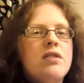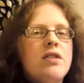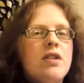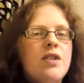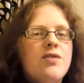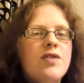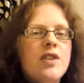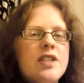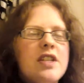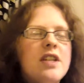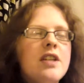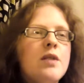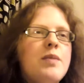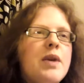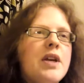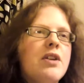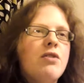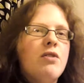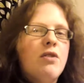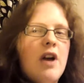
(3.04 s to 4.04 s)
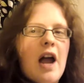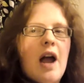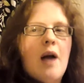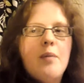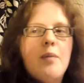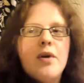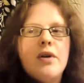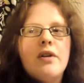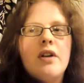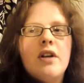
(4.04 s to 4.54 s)
so if I sound a bit crap,
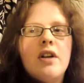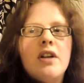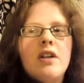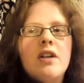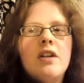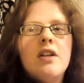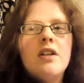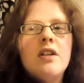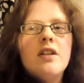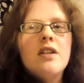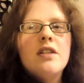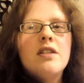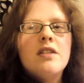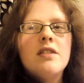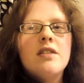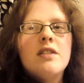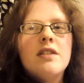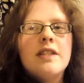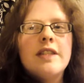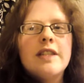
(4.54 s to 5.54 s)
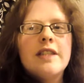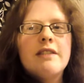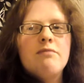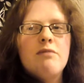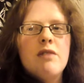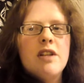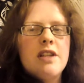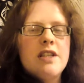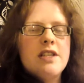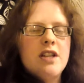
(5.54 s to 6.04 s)

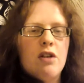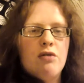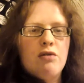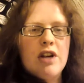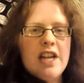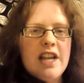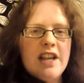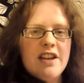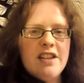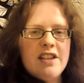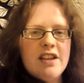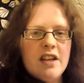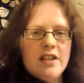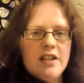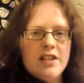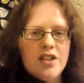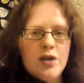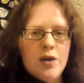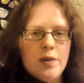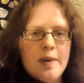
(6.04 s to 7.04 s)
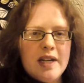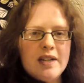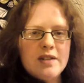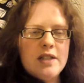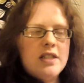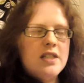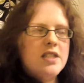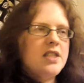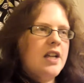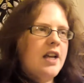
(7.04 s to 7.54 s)
well, there's not really anything I can do about
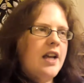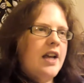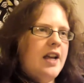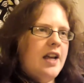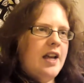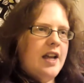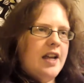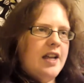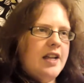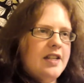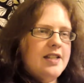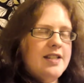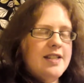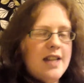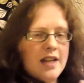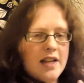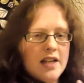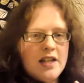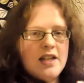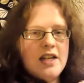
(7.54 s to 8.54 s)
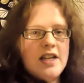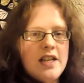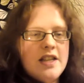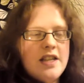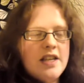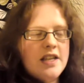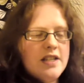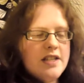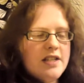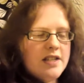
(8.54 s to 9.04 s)
it. And secondly,
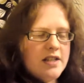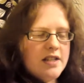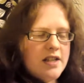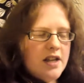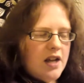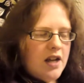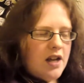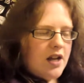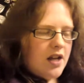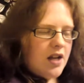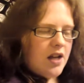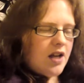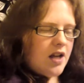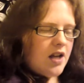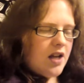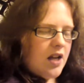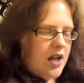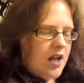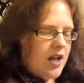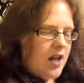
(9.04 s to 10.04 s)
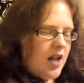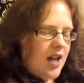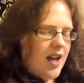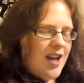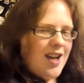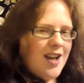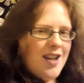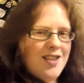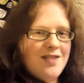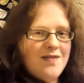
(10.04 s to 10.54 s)
this
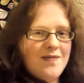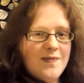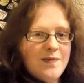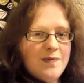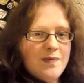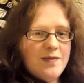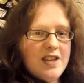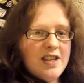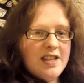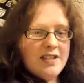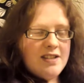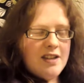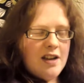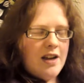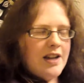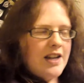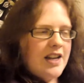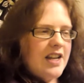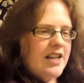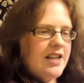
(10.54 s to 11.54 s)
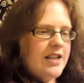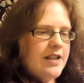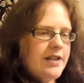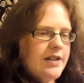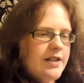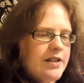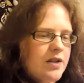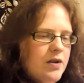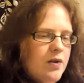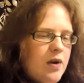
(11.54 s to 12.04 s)
sign
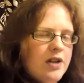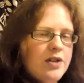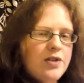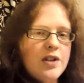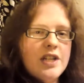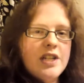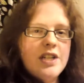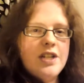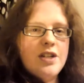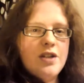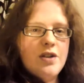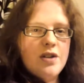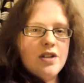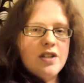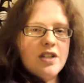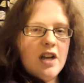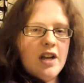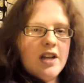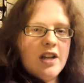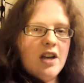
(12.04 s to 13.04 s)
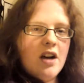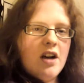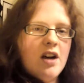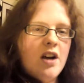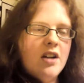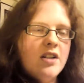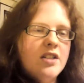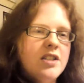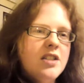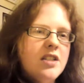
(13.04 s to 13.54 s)
is quite tricky to do because I
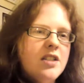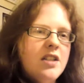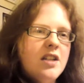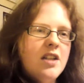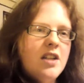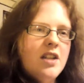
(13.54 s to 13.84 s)
can't,